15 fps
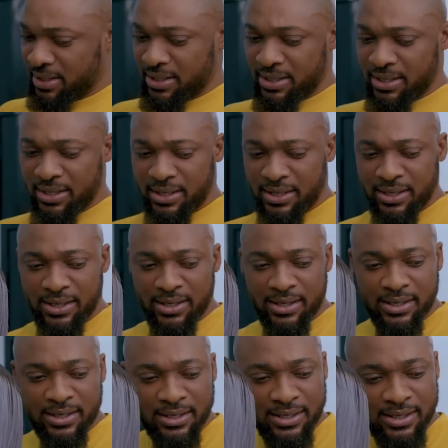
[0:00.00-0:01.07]

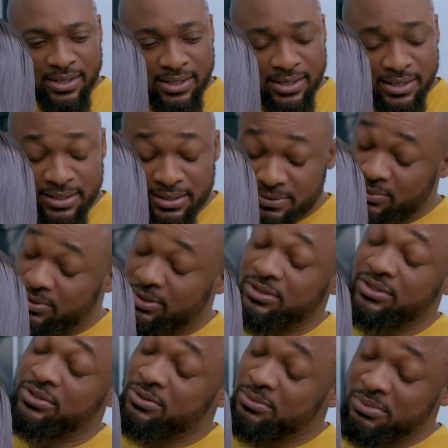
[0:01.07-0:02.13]
Well,
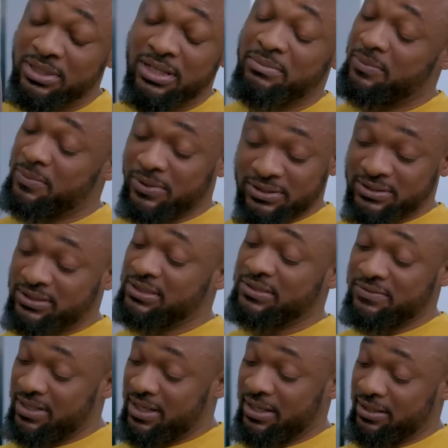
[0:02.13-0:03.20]
you know me, I'm a
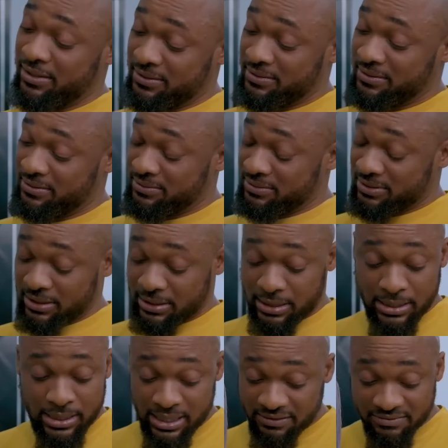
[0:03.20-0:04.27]
positive guy, okay?
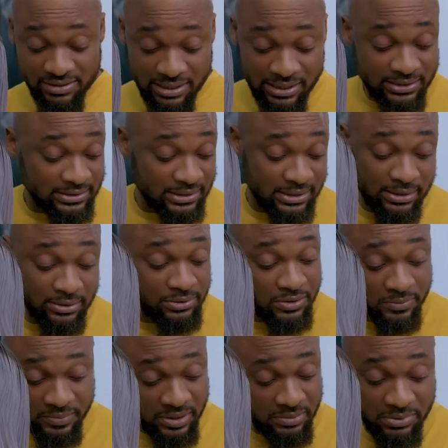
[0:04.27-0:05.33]
And I have clients that are going
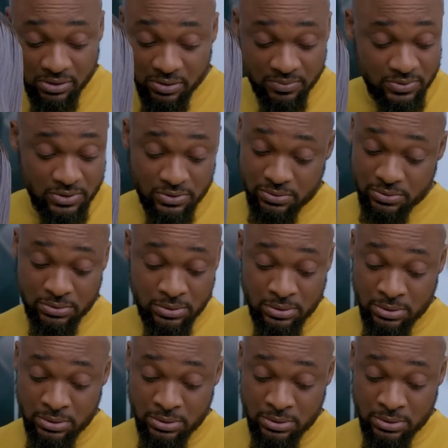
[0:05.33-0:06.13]
to pay me up soon.